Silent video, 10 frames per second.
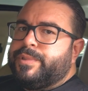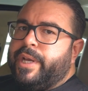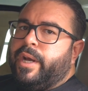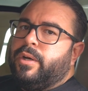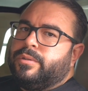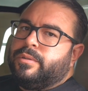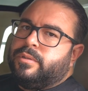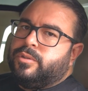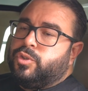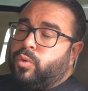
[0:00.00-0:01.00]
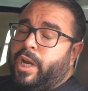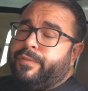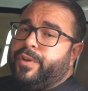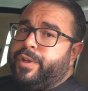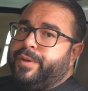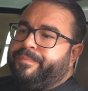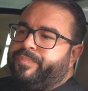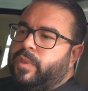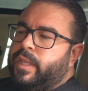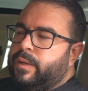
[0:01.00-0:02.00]
down drive unit
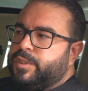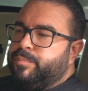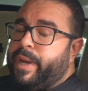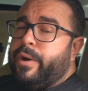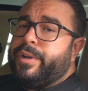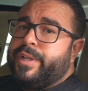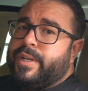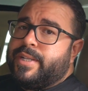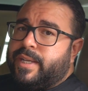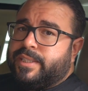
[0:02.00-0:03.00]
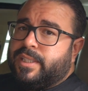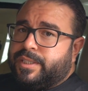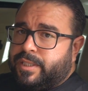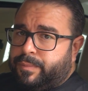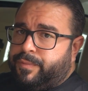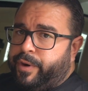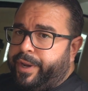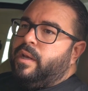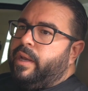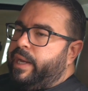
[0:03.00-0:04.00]
that was mounted in a Tesla
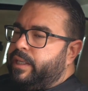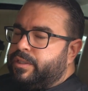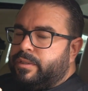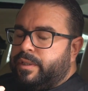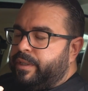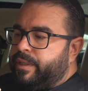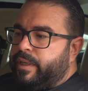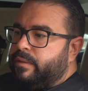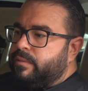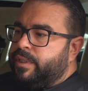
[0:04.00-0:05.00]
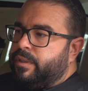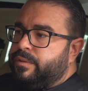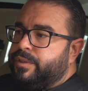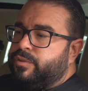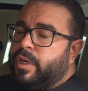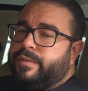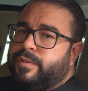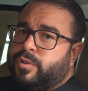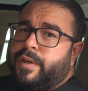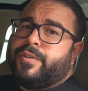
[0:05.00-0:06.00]
subframe, had the
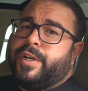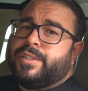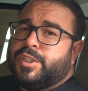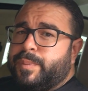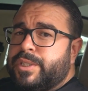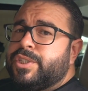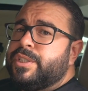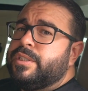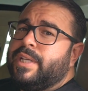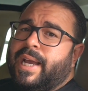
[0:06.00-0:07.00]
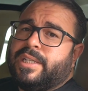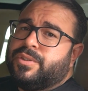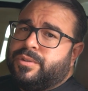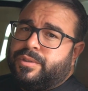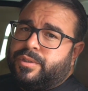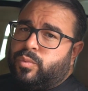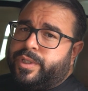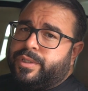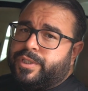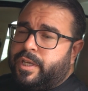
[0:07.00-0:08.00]
drivetrain suspension, the axles, the
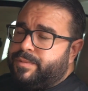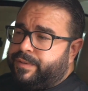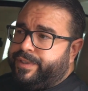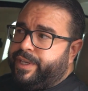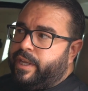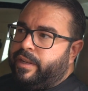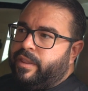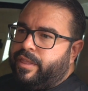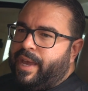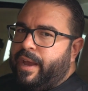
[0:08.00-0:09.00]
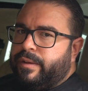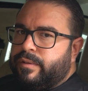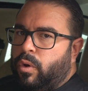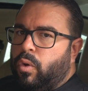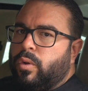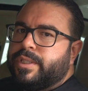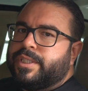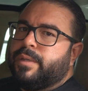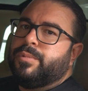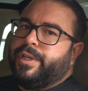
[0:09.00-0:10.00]
wheels, hubs, everything, and that whole
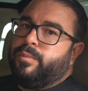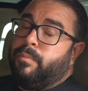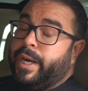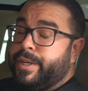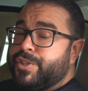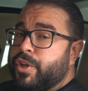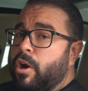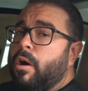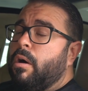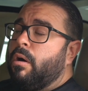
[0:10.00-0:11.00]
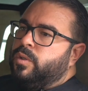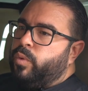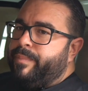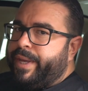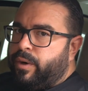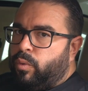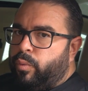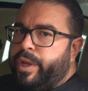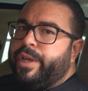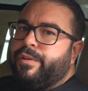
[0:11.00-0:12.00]
assembly minus a car, we made a
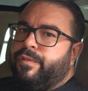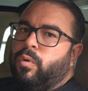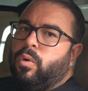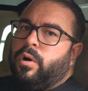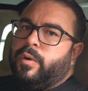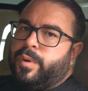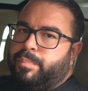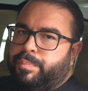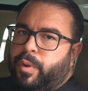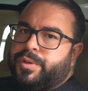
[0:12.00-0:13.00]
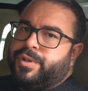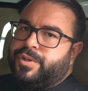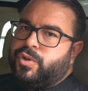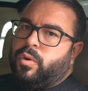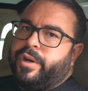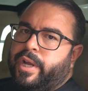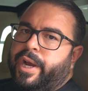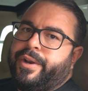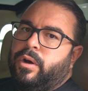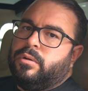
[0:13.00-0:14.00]
rig for and we bolted it to our
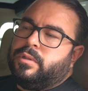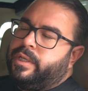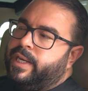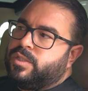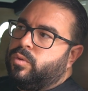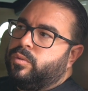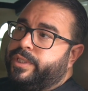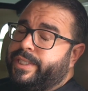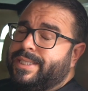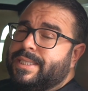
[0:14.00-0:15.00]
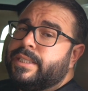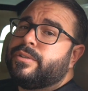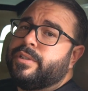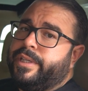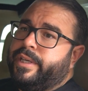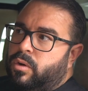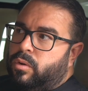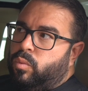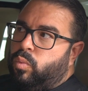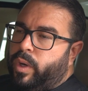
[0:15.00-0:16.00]
dyno, and that's where we did literally
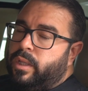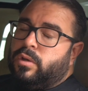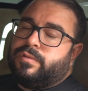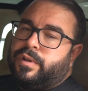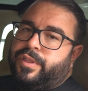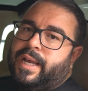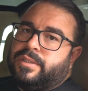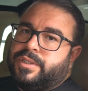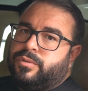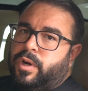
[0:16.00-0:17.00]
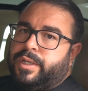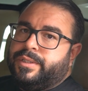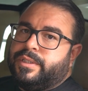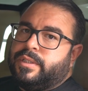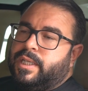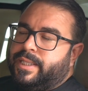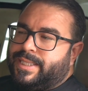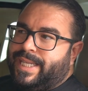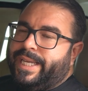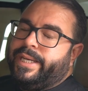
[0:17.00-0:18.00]
well over 1,000 runs to
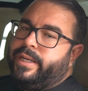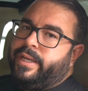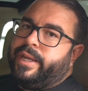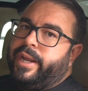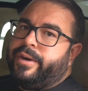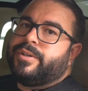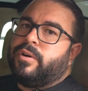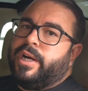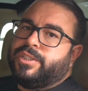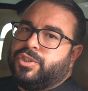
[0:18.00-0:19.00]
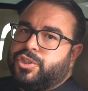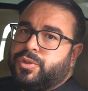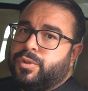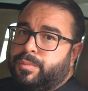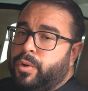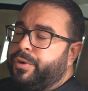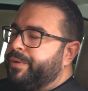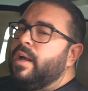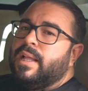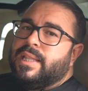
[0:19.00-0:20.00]
collect data and characterize and tune the motor.
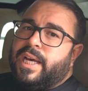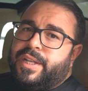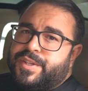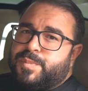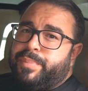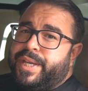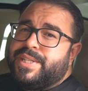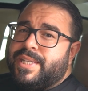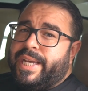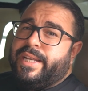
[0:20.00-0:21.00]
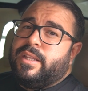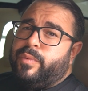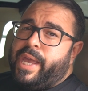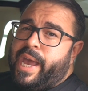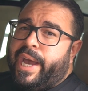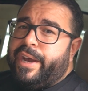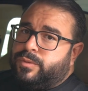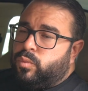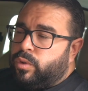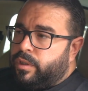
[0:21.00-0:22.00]
A lot of this base data that we
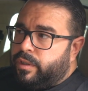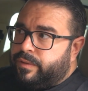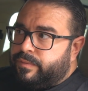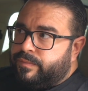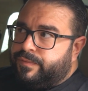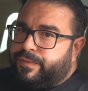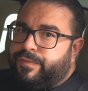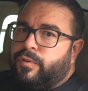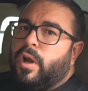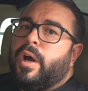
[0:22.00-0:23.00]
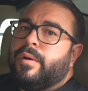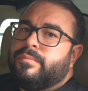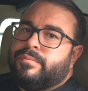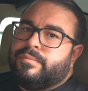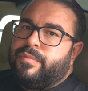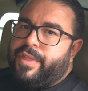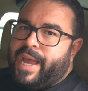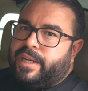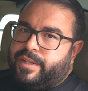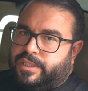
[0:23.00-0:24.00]
have were from
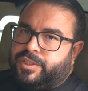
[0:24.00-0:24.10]
that test